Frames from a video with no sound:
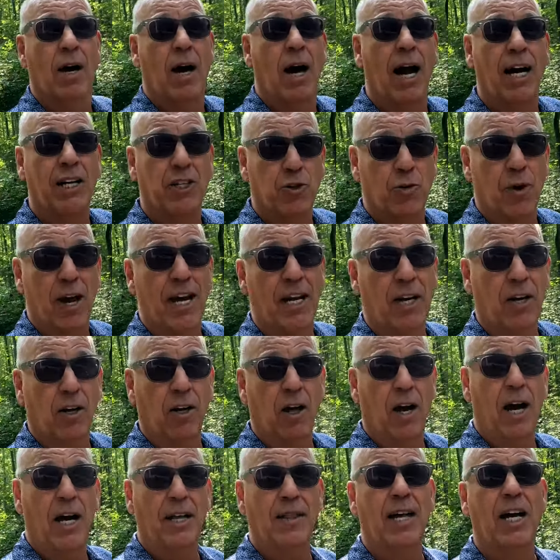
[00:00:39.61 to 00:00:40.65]
I drank a
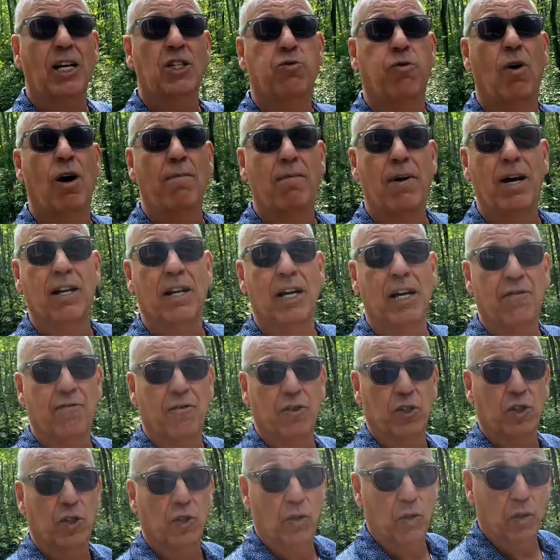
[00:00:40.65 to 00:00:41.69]
lot and that's why my life
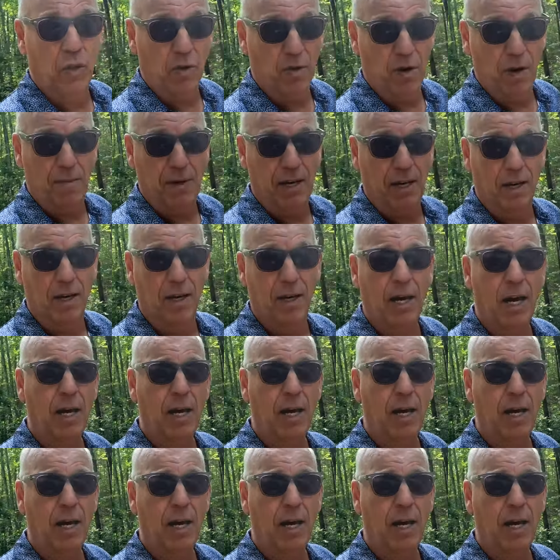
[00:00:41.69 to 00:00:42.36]
was so crummy.